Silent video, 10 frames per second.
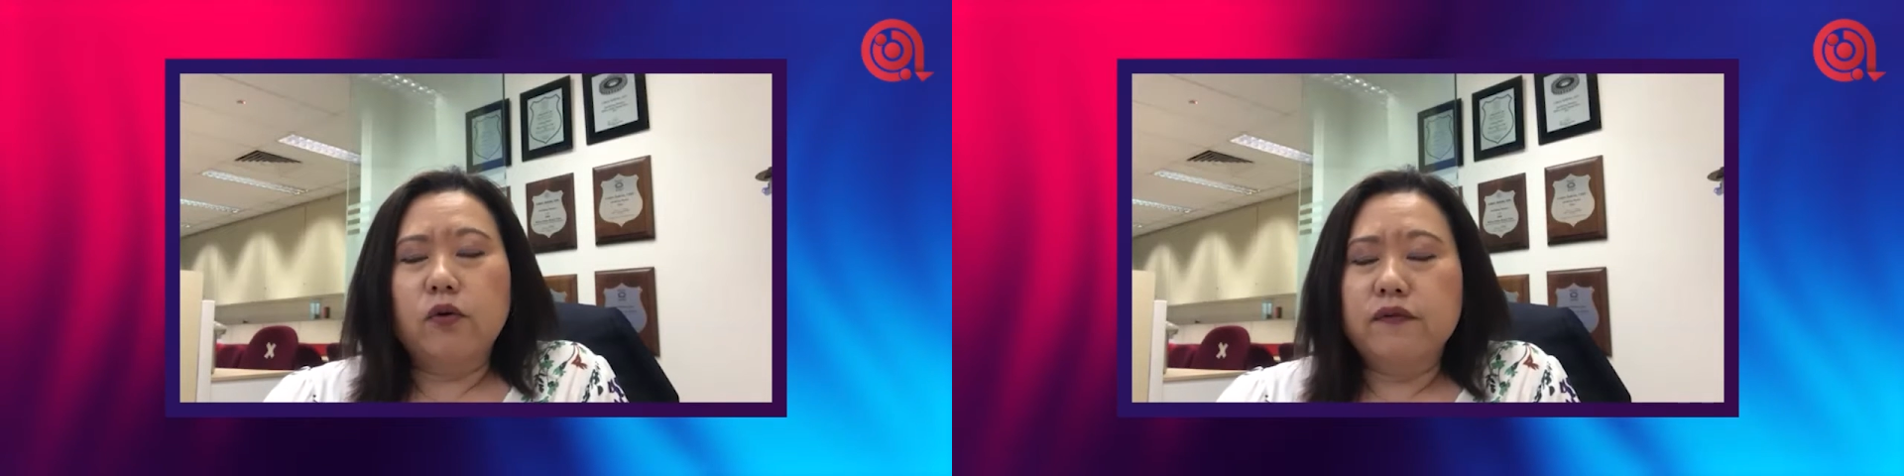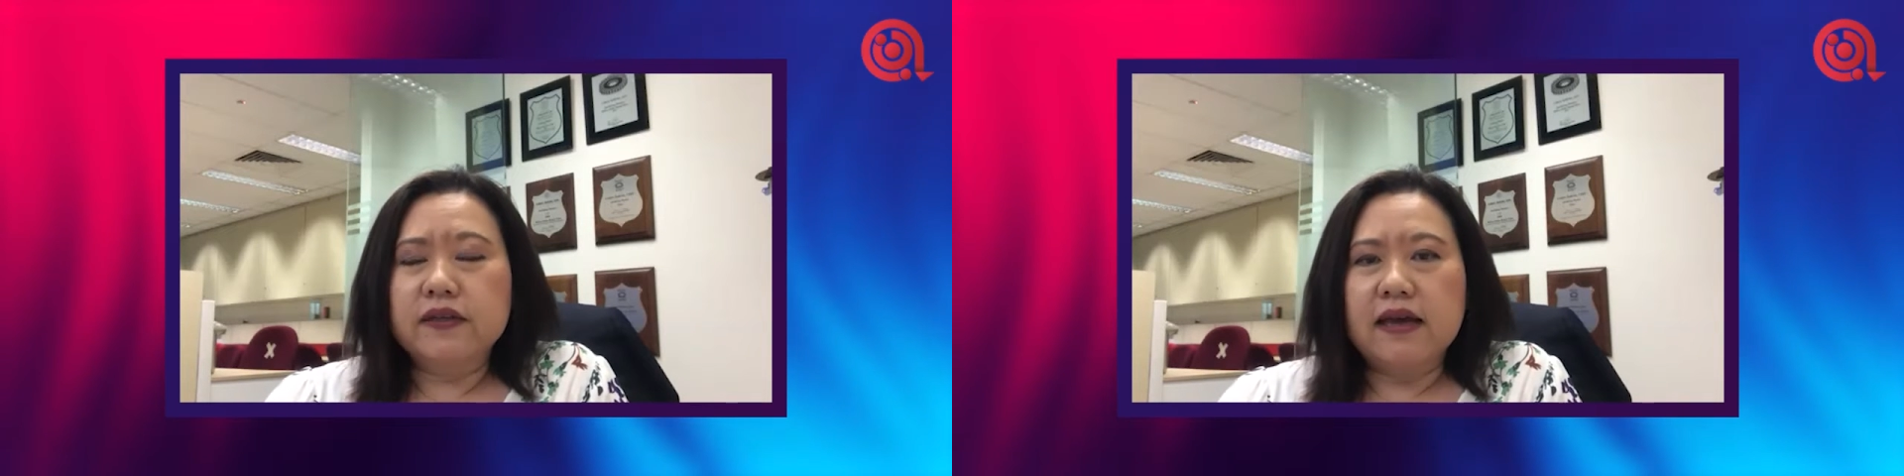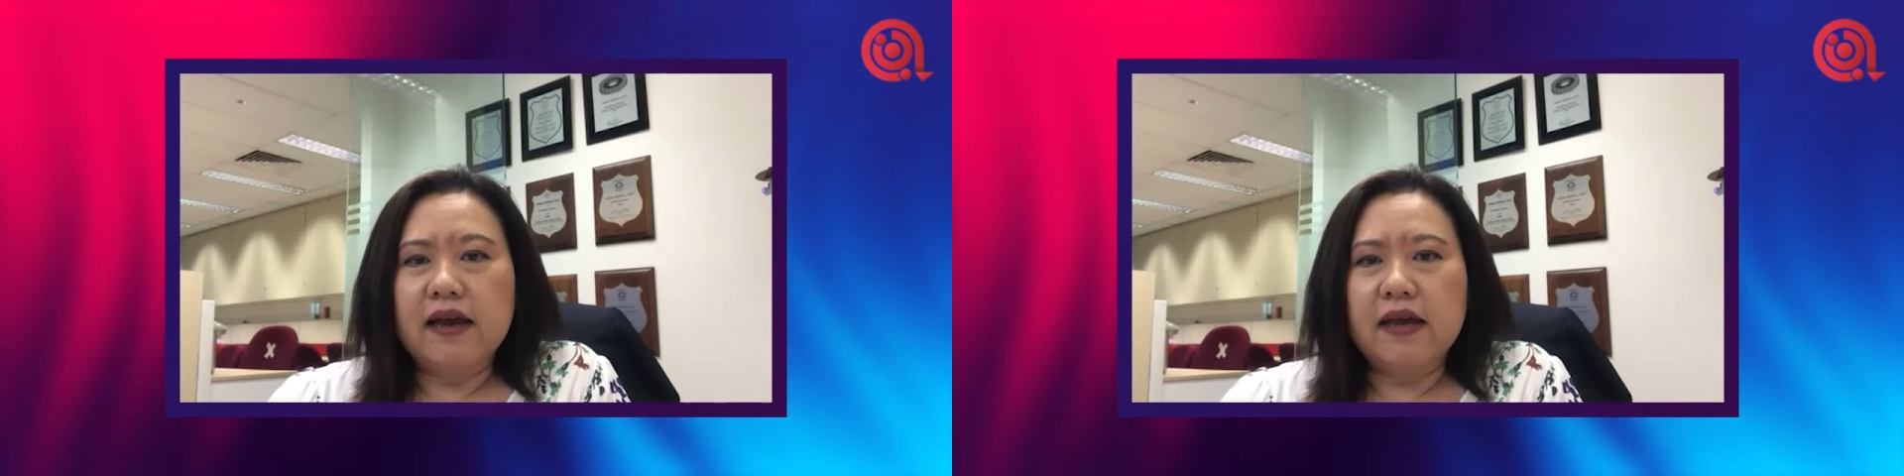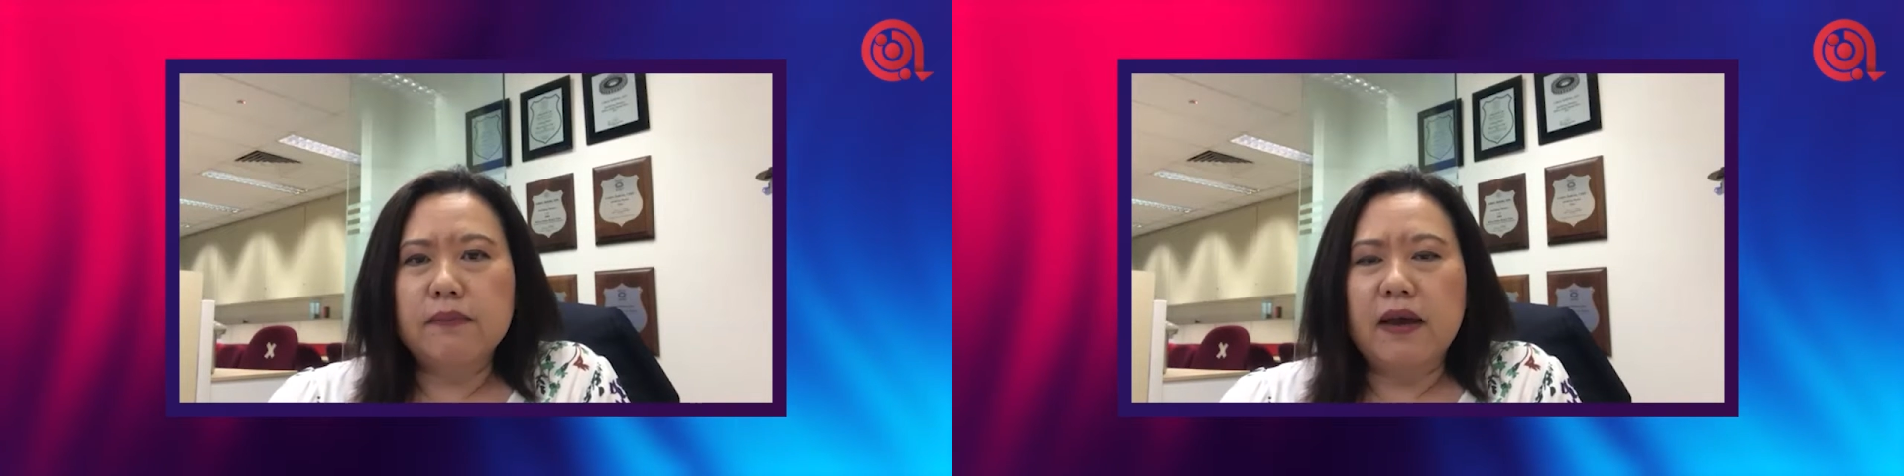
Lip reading: over time,